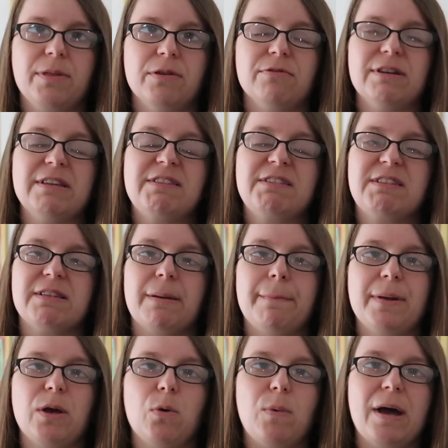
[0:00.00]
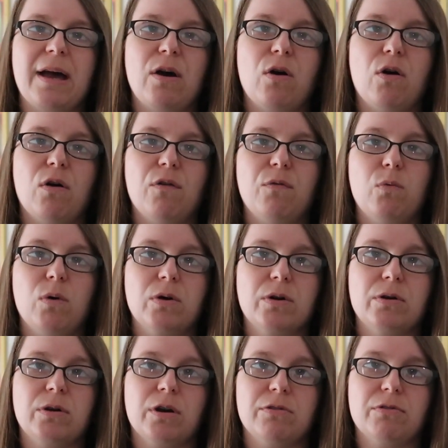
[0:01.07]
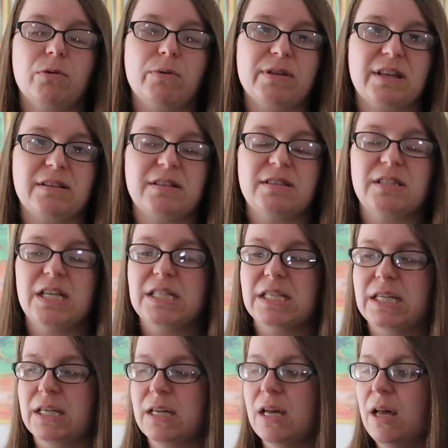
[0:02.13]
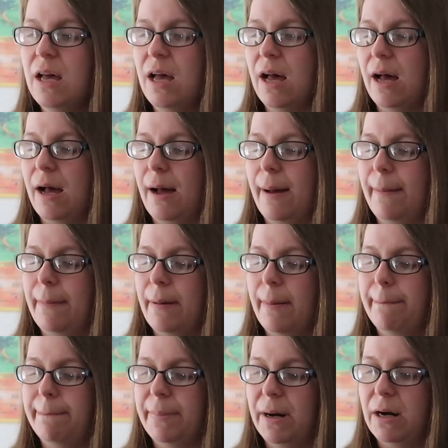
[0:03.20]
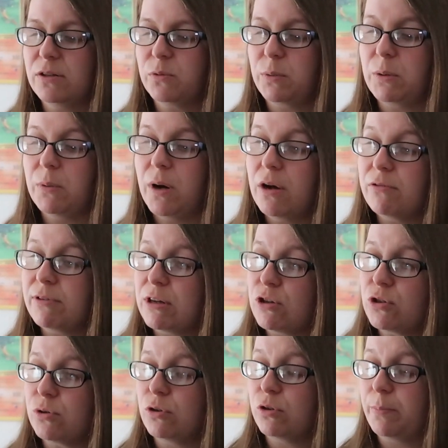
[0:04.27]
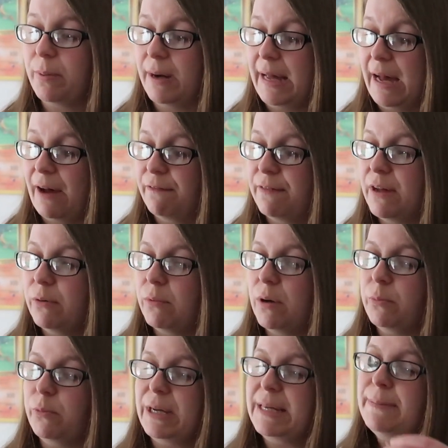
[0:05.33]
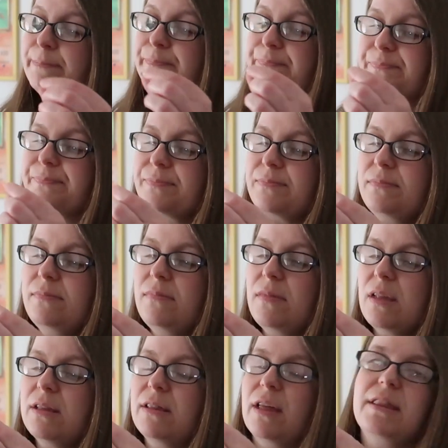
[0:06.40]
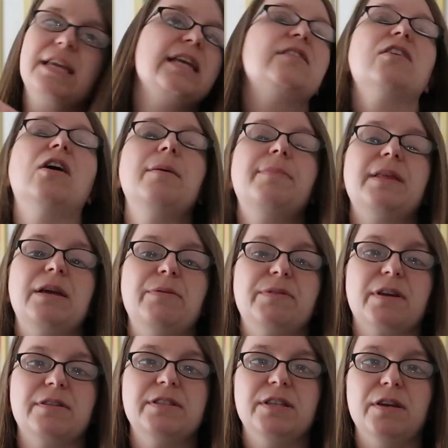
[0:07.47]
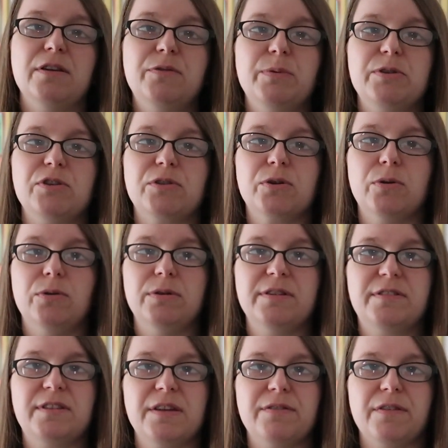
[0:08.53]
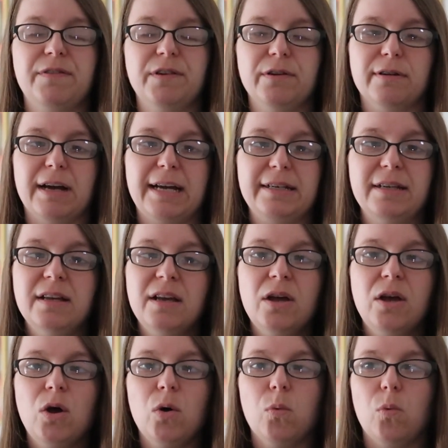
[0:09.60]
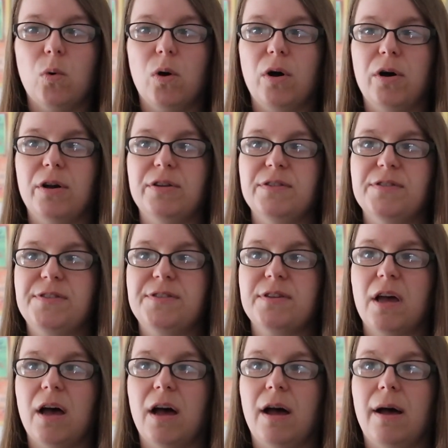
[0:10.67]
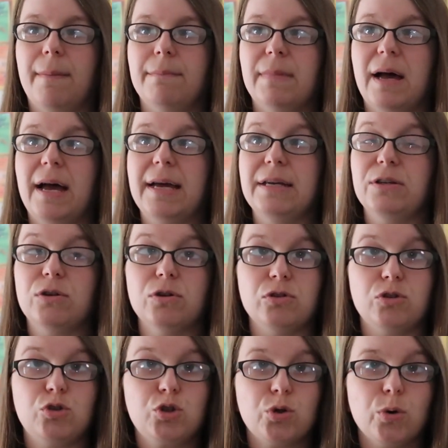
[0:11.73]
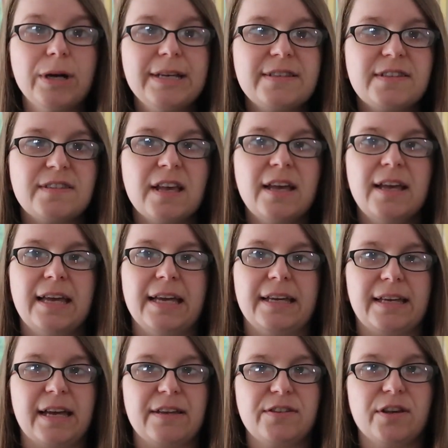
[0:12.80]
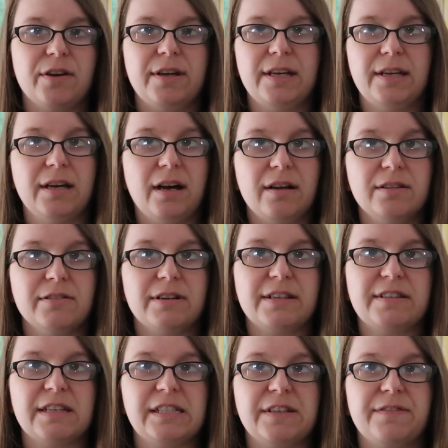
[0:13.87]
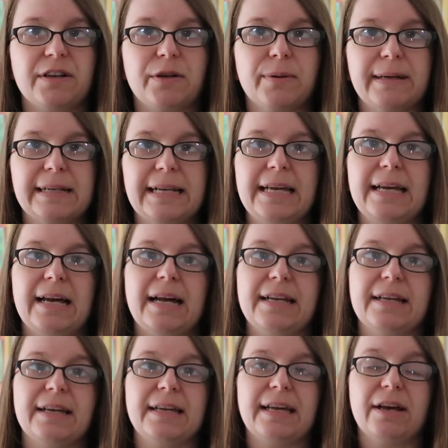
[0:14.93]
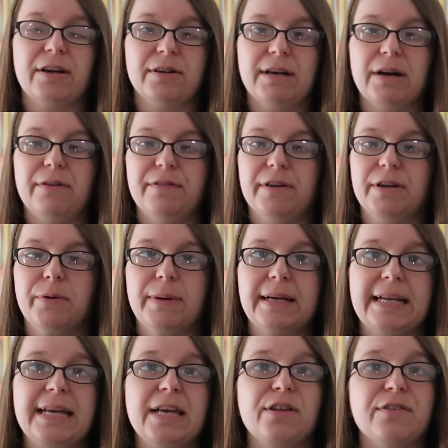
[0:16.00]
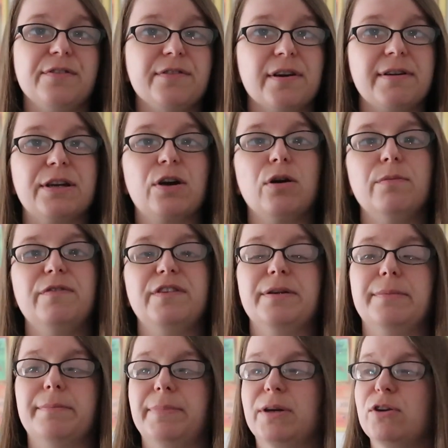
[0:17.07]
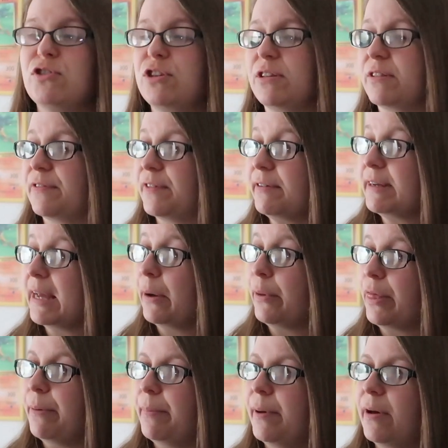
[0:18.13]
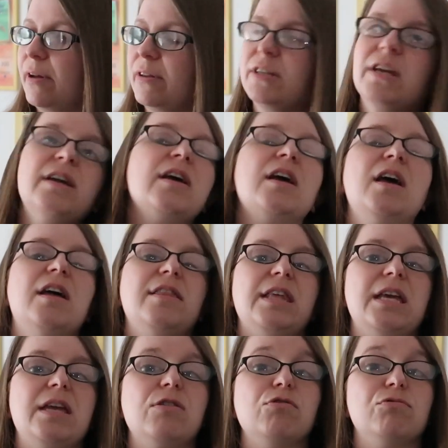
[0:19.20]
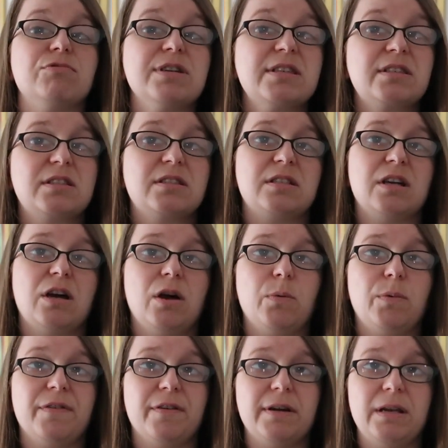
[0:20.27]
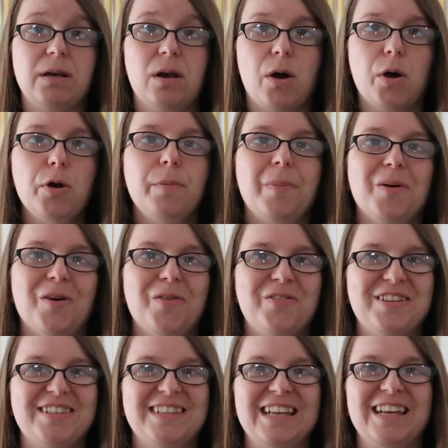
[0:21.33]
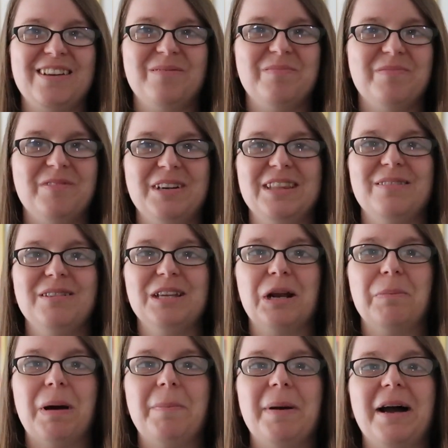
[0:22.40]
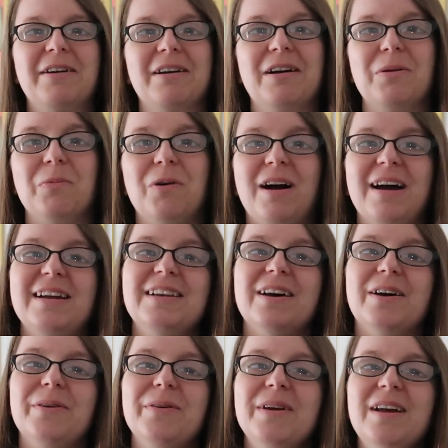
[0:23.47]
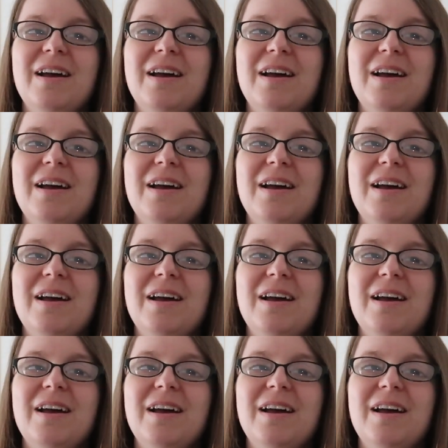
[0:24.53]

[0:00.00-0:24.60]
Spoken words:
the risks and be aware of what could go wrong with anaesthetic. But we were reassured by our vet, weren't we, that the type that he was going to use, which is called sevoflurane, was a good choice. It gets her under anaesthetic very quickly and it can get her out very quickly. He's very confident because she's a very healthy bird. The risks to her were very low, but obviously with, you know, my background and what I know,